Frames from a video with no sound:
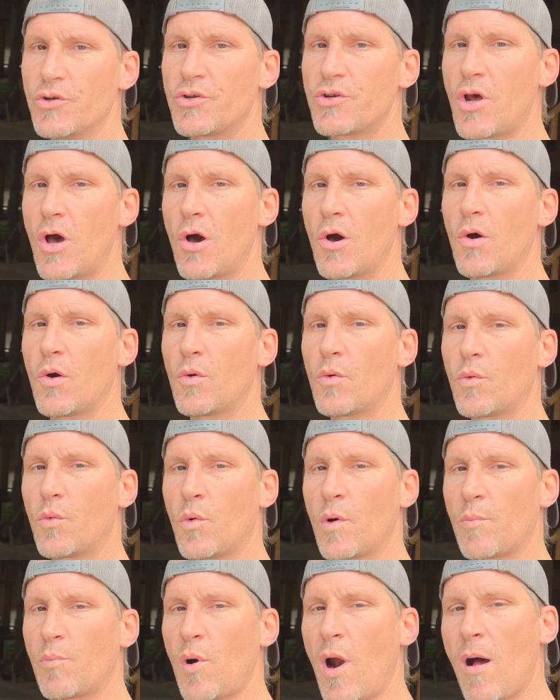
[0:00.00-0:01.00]
So
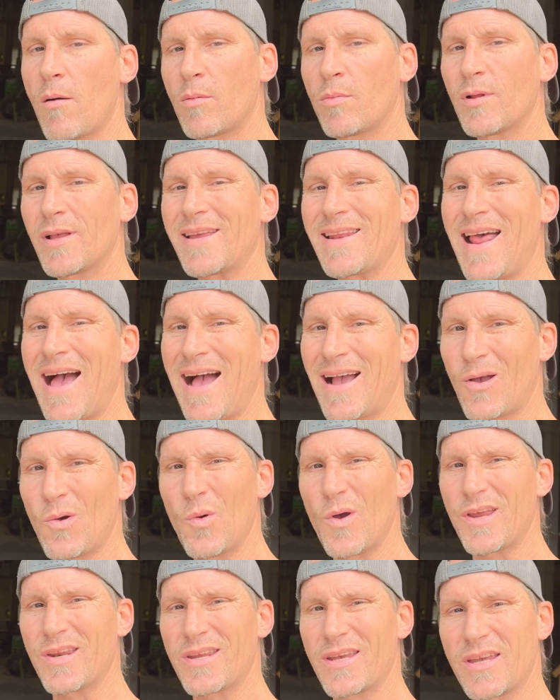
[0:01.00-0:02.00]
we're probably not
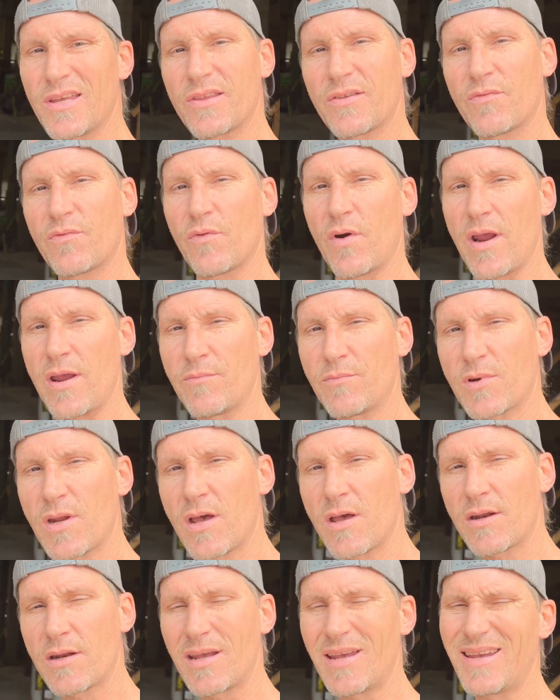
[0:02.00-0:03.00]
going to get the frame
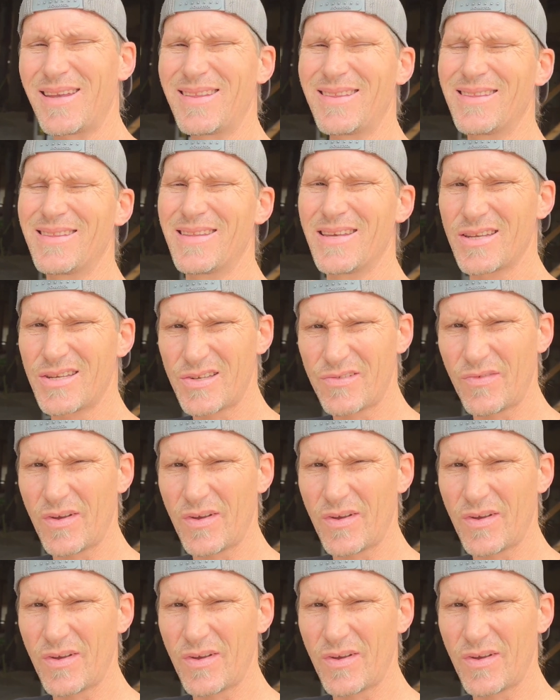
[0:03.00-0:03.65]
done in this